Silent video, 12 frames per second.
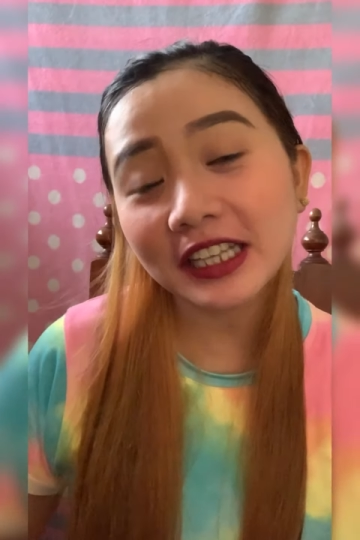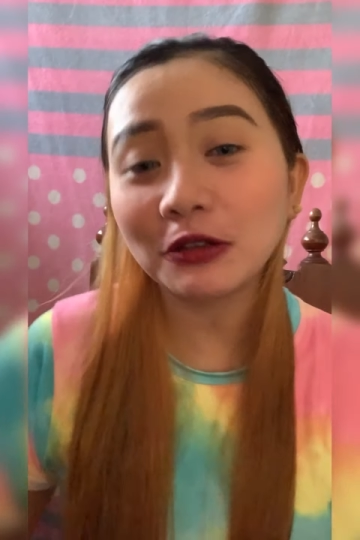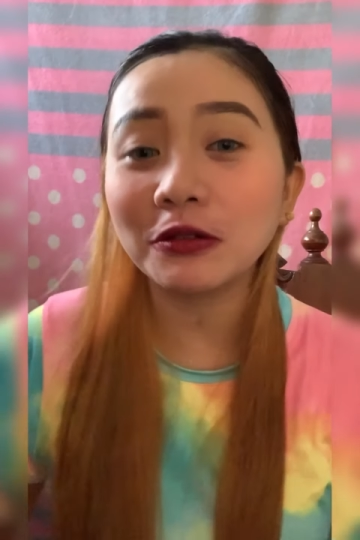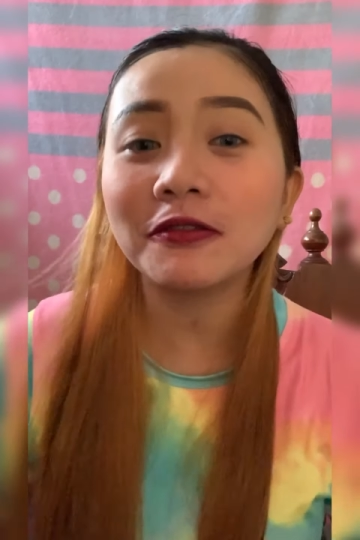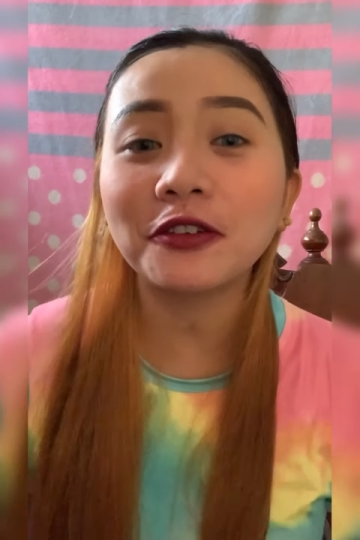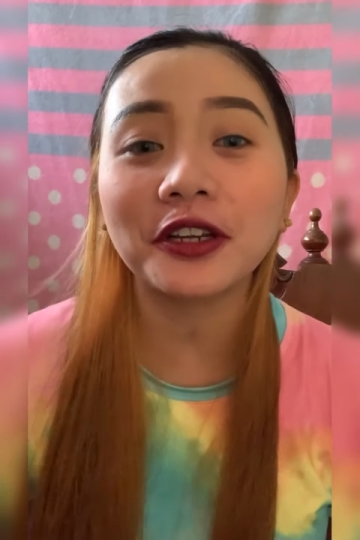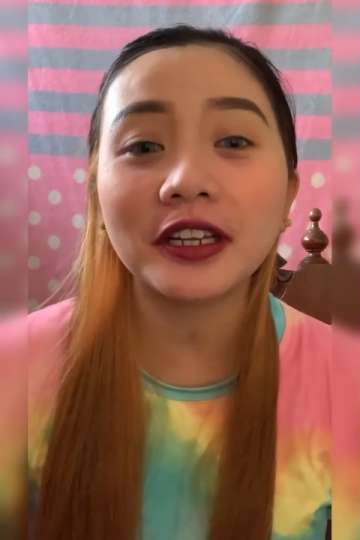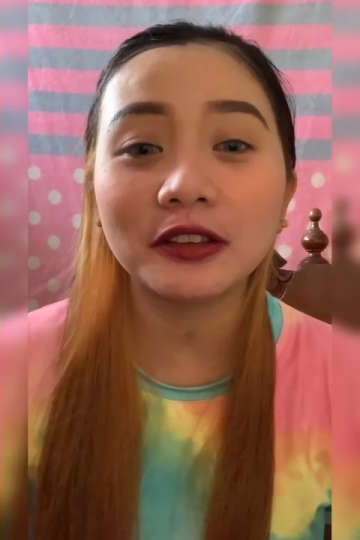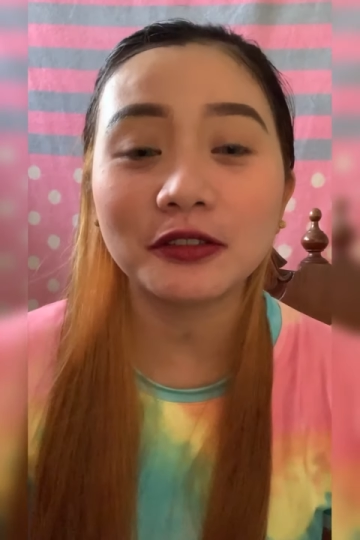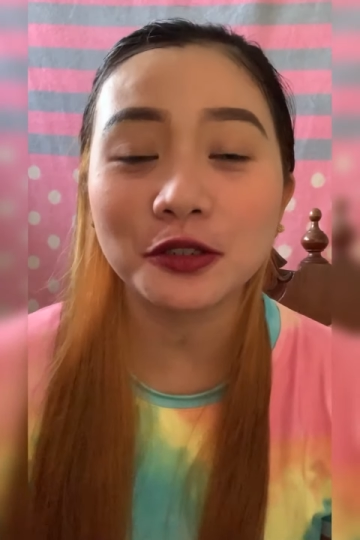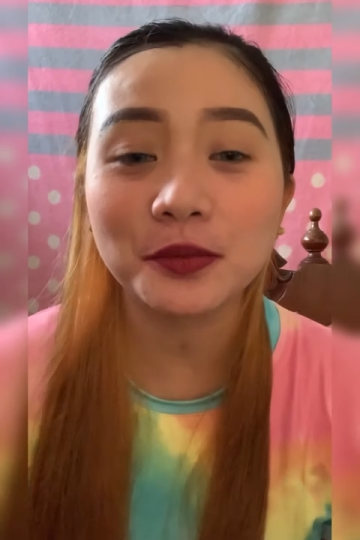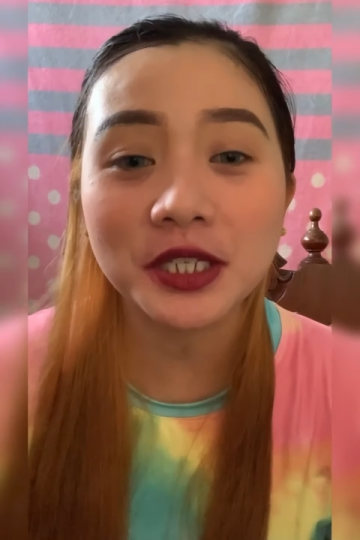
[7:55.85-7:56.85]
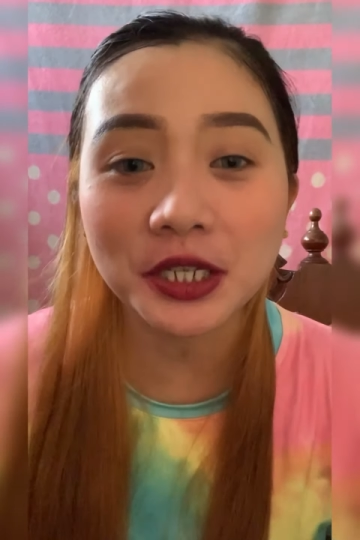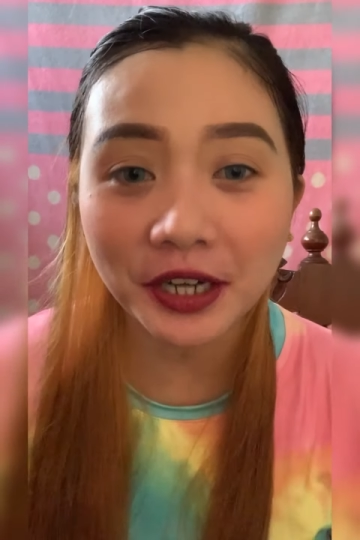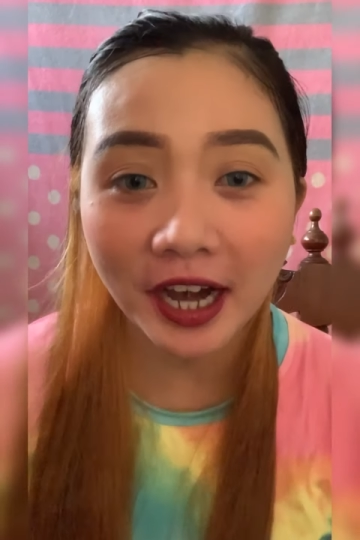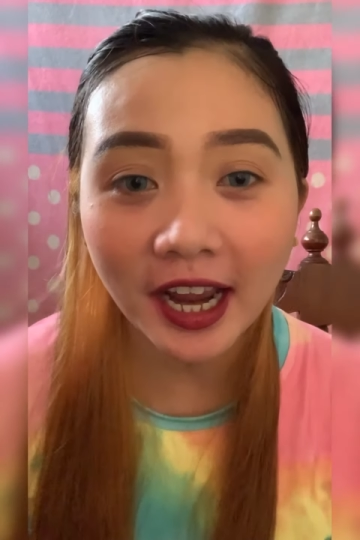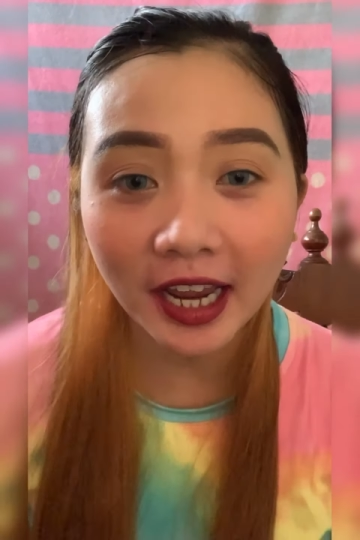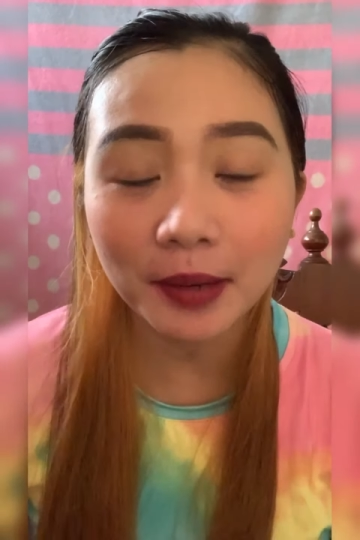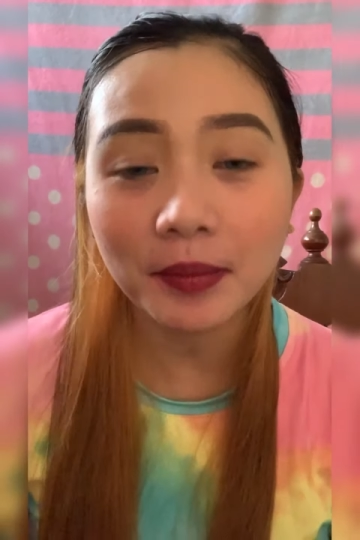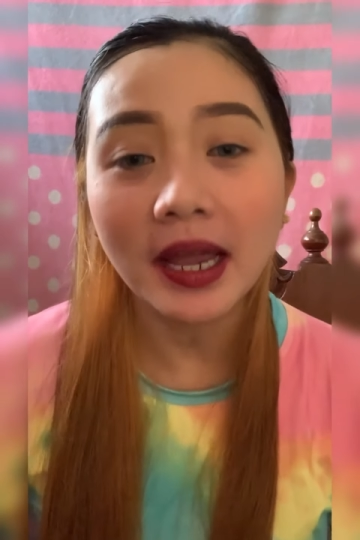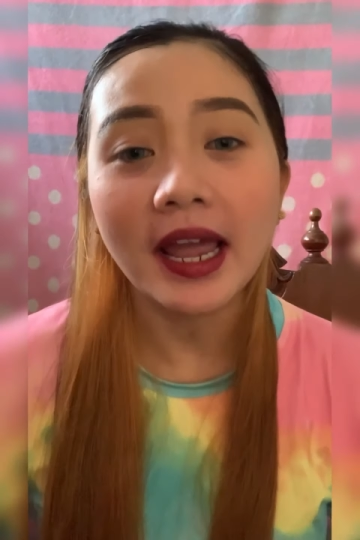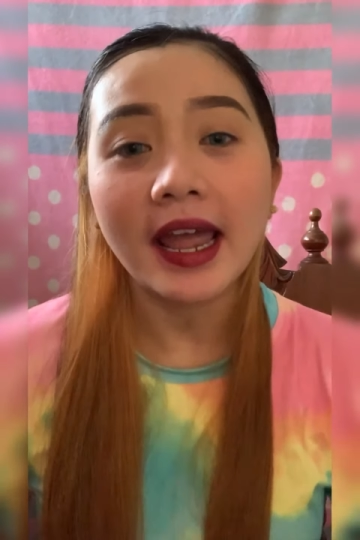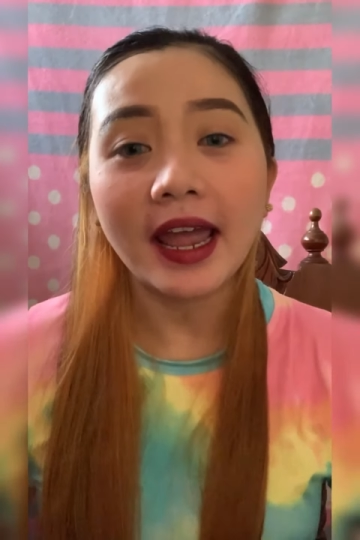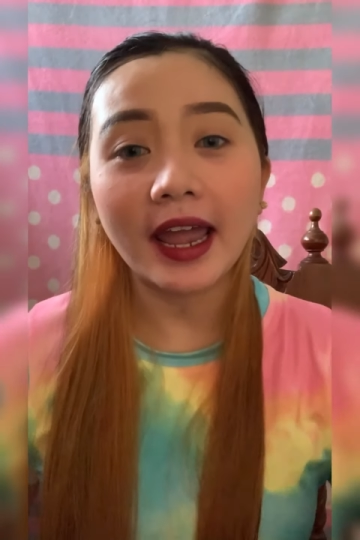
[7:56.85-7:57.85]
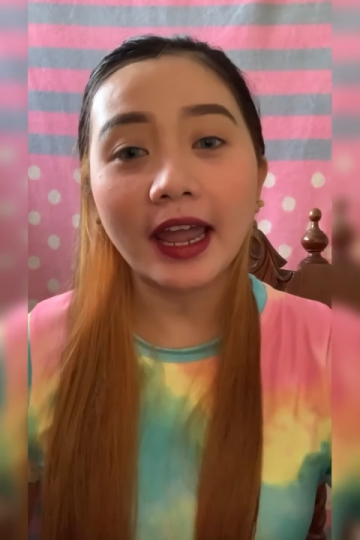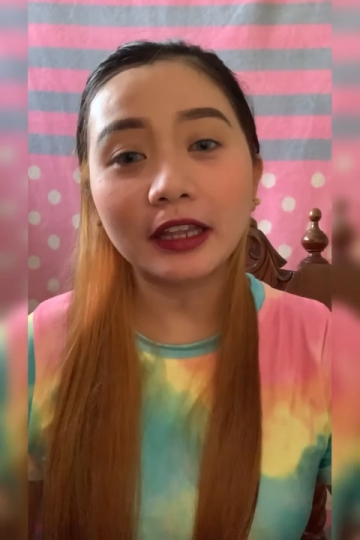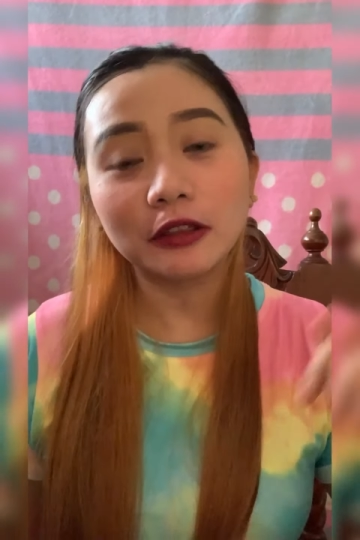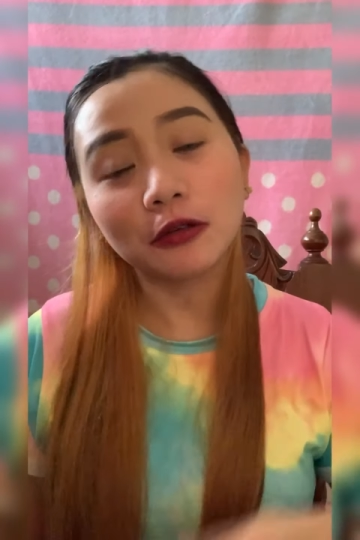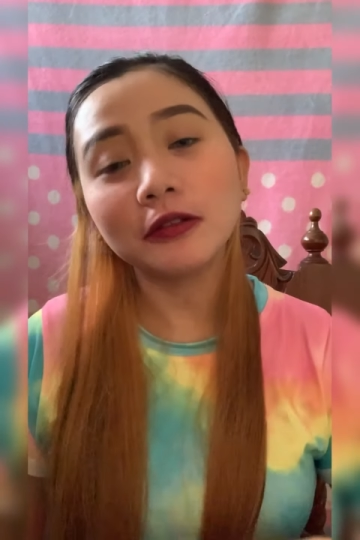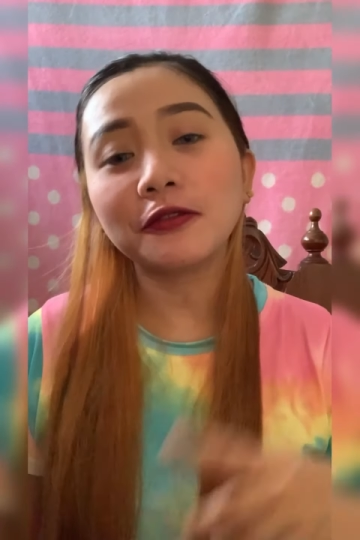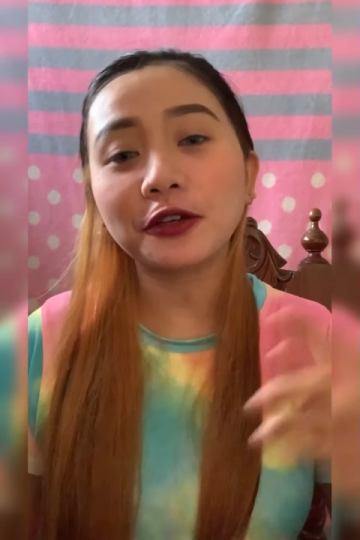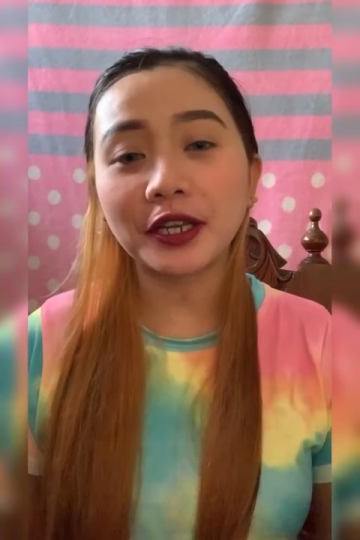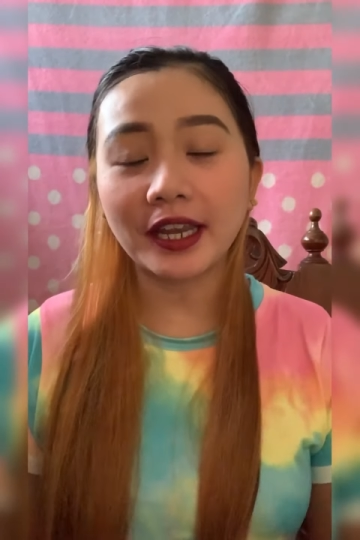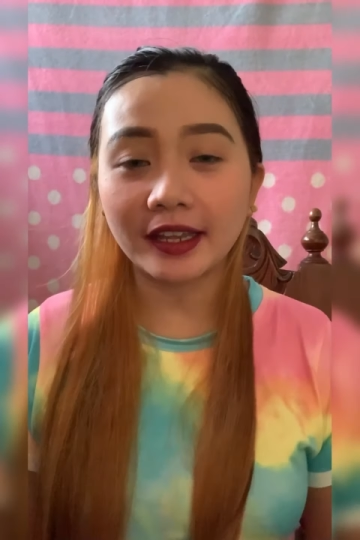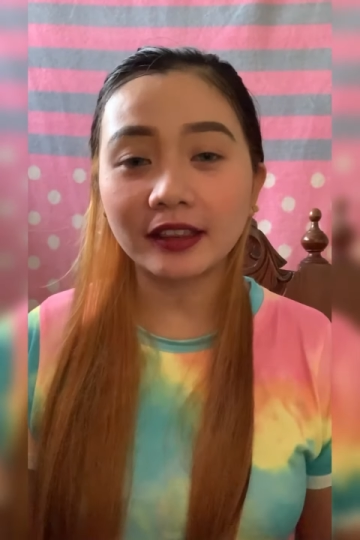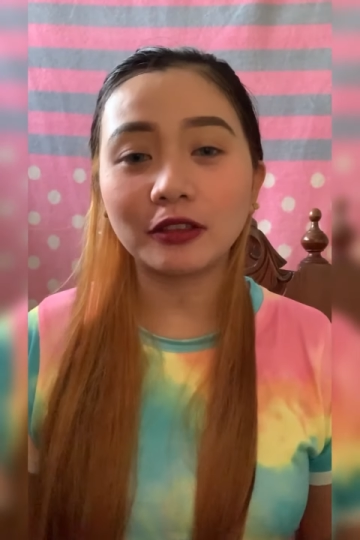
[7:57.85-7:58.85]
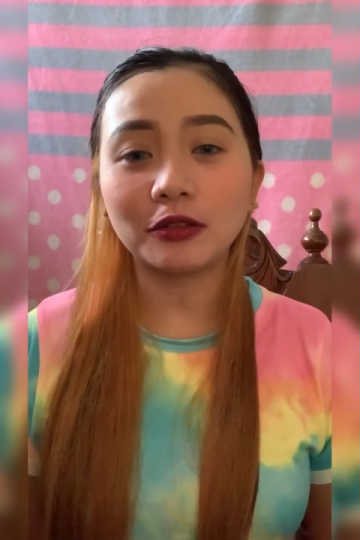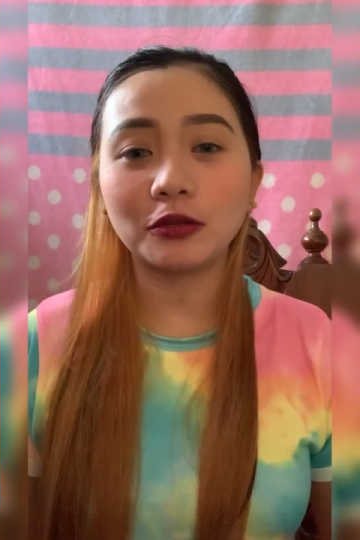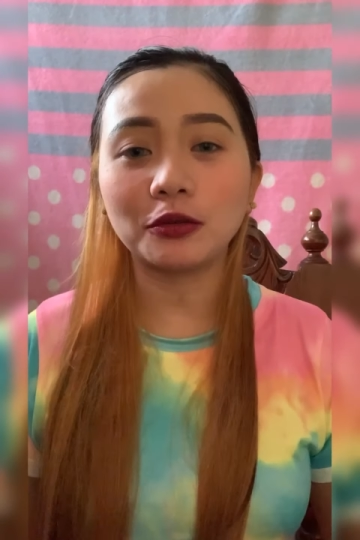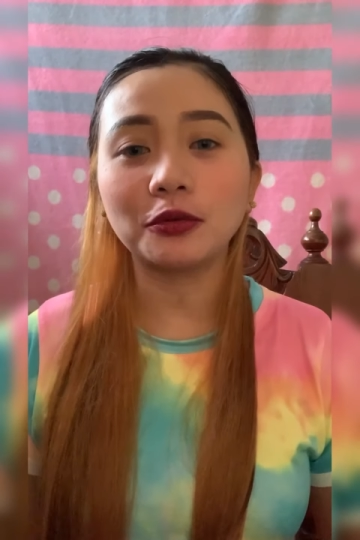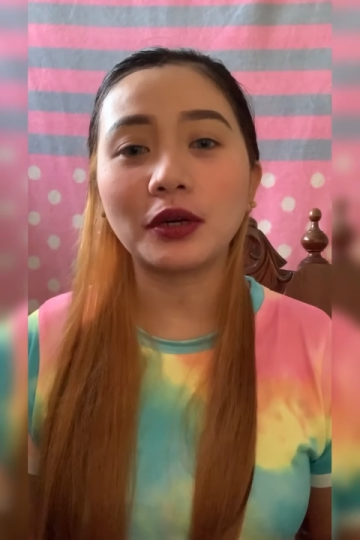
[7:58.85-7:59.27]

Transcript: Don't forget to subscribe. And don't forget to,